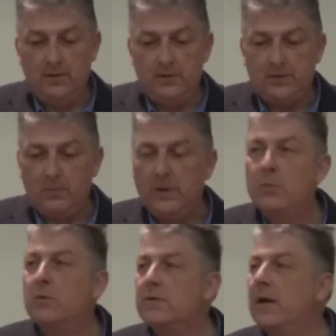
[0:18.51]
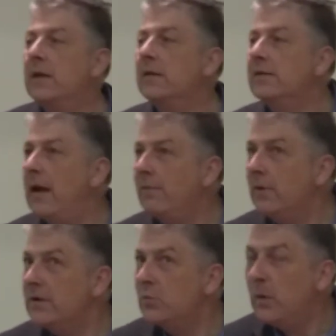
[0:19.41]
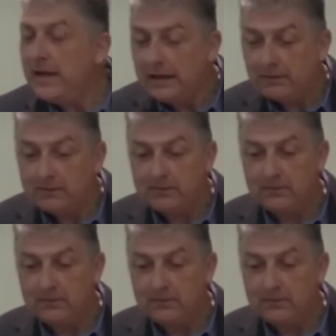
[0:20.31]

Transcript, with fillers: Some people say the devil is winning.